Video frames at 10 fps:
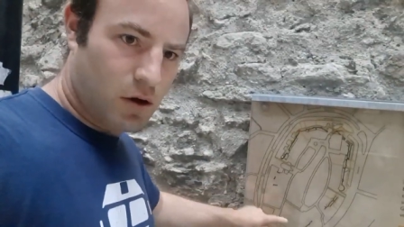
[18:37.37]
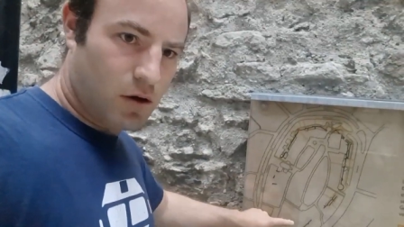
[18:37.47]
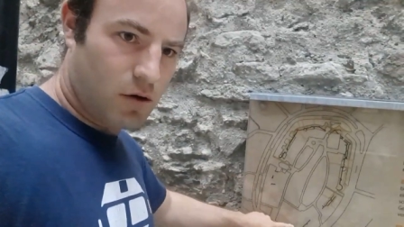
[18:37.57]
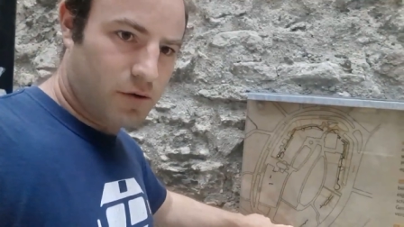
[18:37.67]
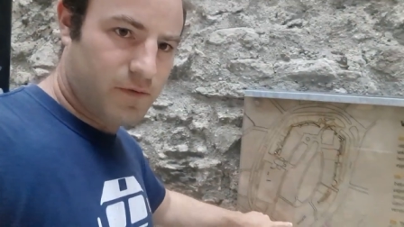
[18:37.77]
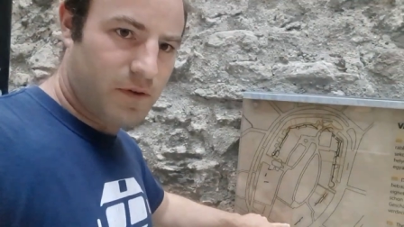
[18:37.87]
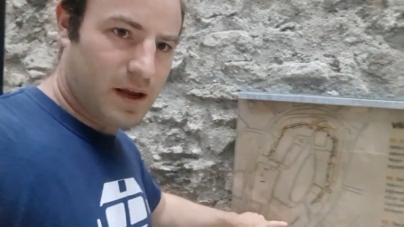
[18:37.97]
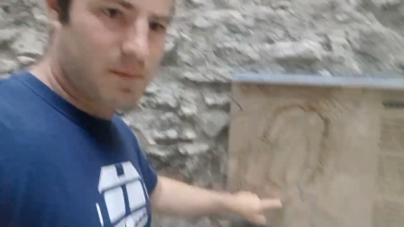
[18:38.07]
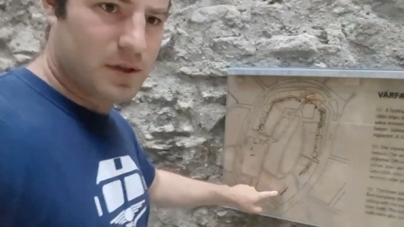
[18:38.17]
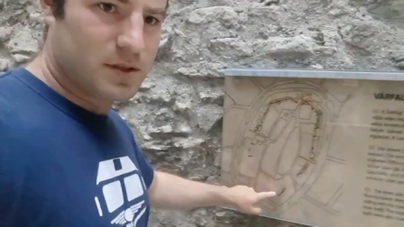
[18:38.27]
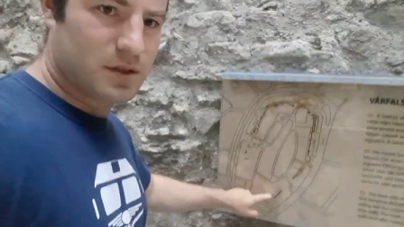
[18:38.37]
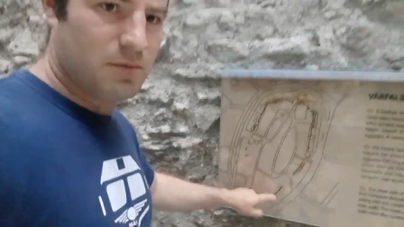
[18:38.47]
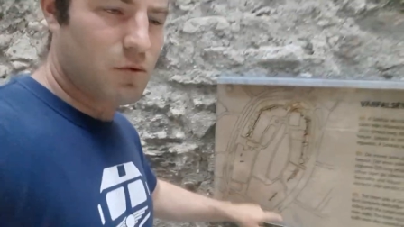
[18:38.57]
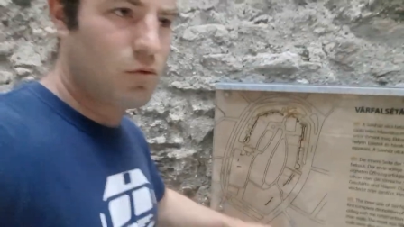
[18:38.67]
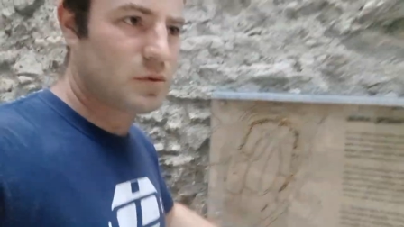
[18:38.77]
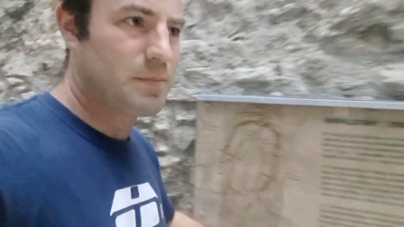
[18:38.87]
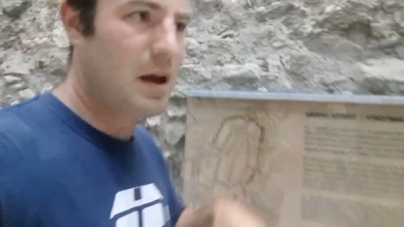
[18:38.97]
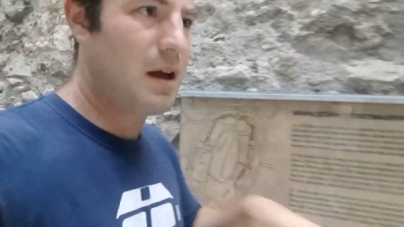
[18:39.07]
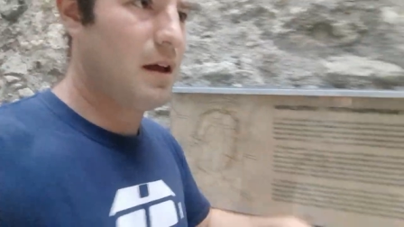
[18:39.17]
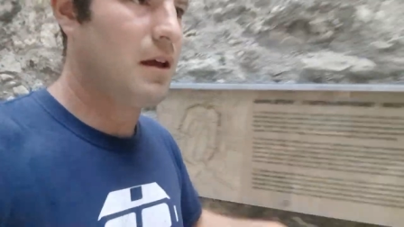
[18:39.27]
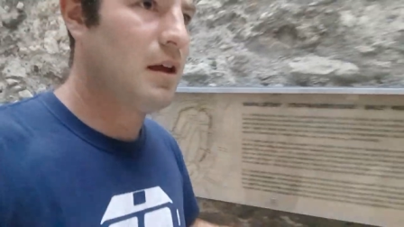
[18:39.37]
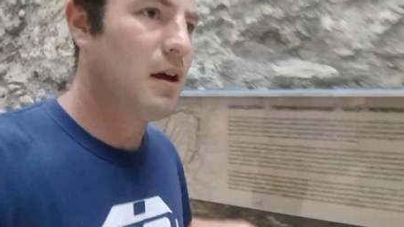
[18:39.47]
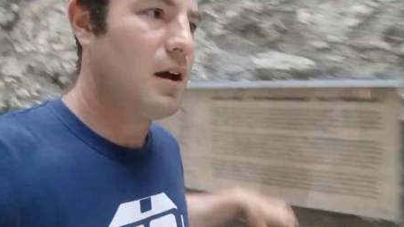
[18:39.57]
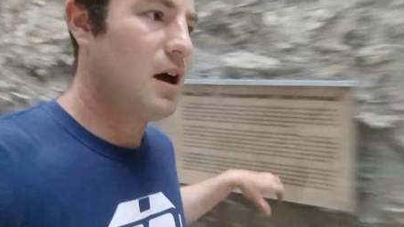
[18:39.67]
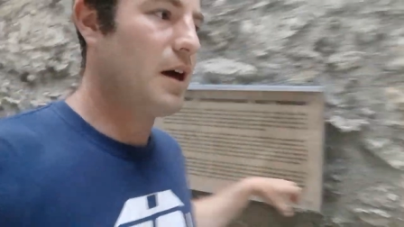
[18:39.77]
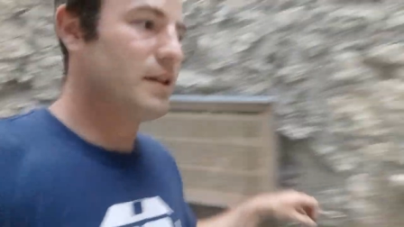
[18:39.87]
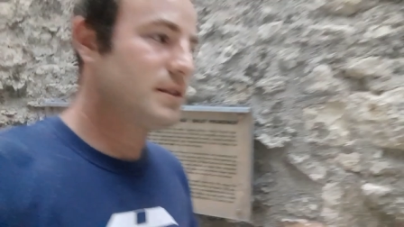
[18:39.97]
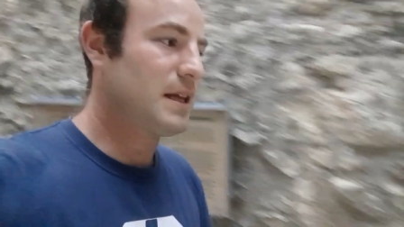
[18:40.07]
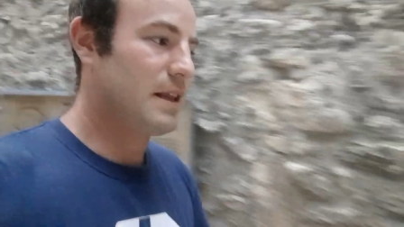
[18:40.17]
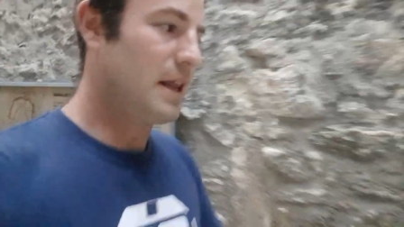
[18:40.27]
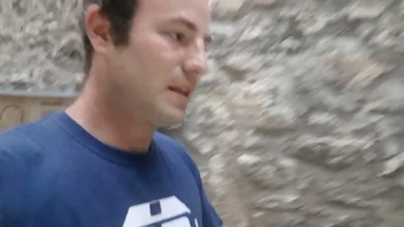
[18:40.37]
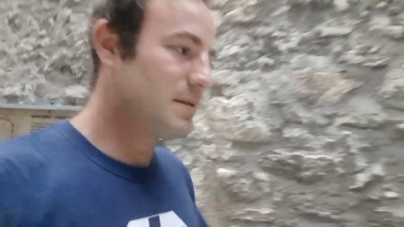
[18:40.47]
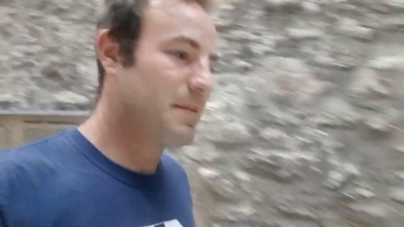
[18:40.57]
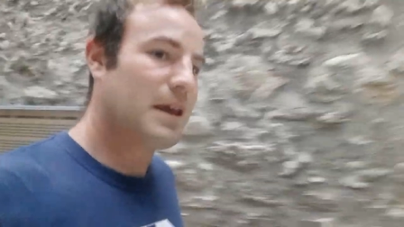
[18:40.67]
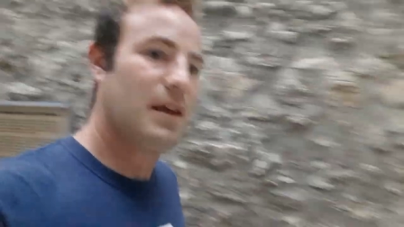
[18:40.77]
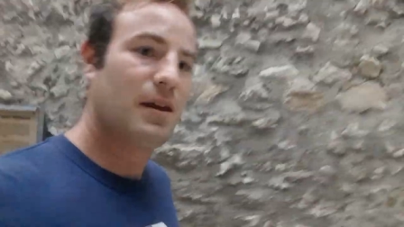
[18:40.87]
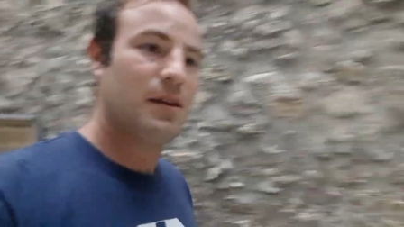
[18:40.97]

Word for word: odd fragments of the walls, but I understand they're to be